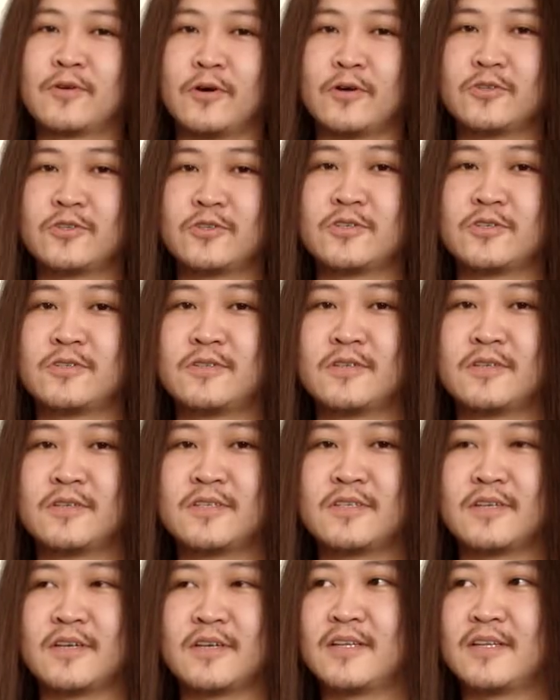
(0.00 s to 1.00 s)

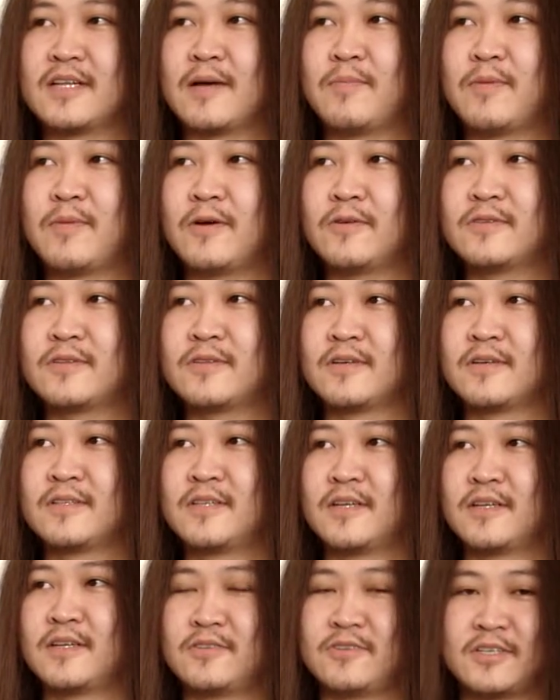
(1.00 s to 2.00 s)
consciousness and about
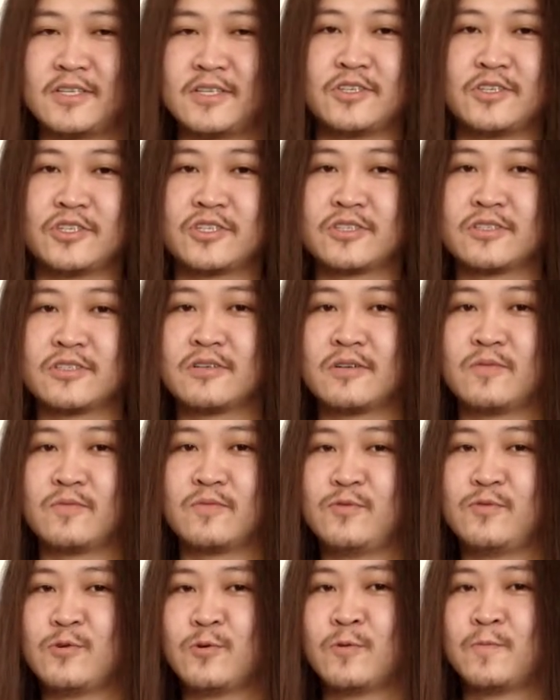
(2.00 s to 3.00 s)
the traditional
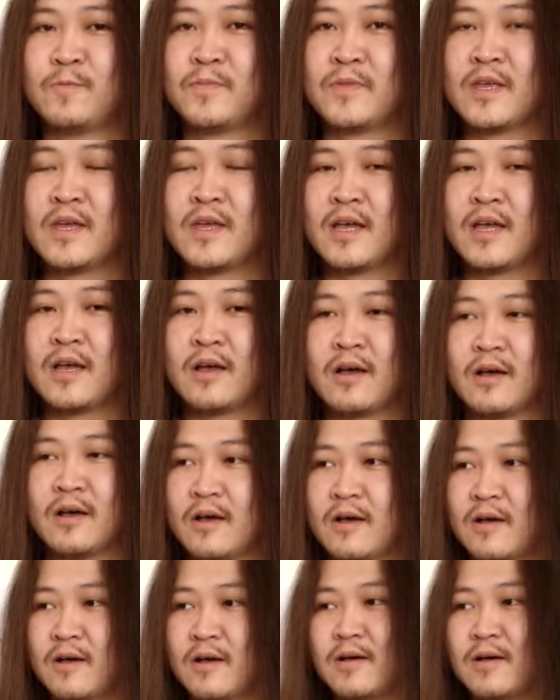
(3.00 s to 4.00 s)
view
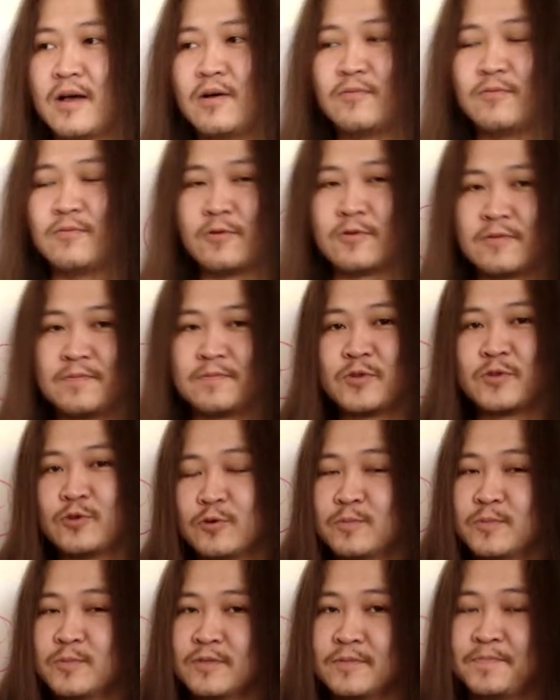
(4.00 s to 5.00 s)
for
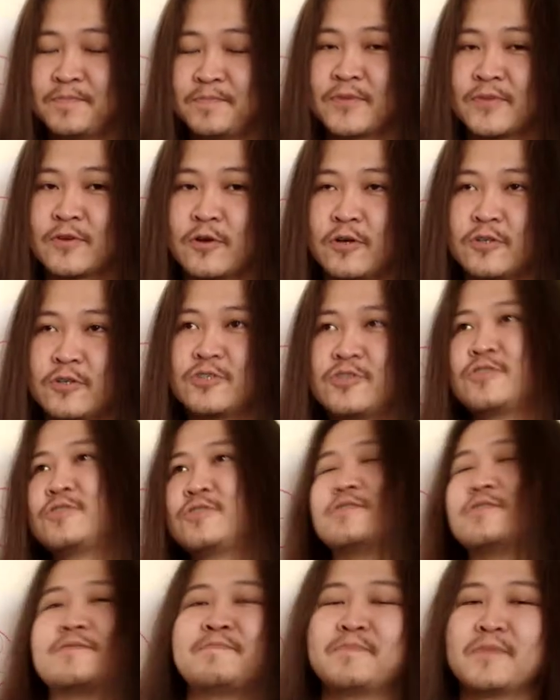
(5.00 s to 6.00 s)
human
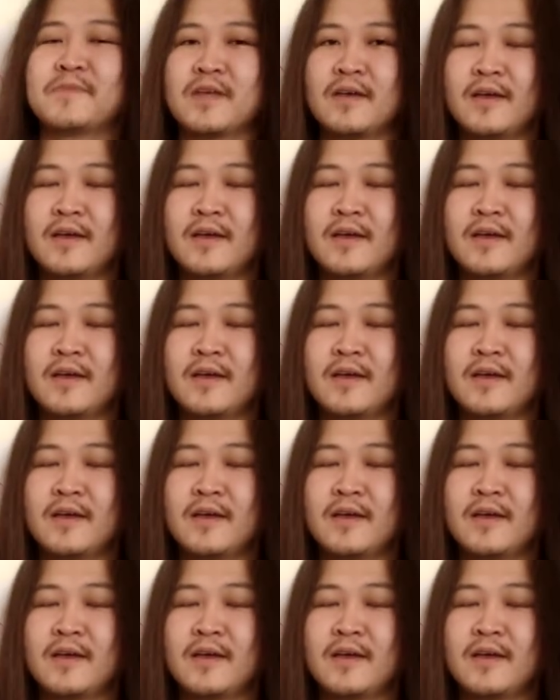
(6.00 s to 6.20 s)
consciousness.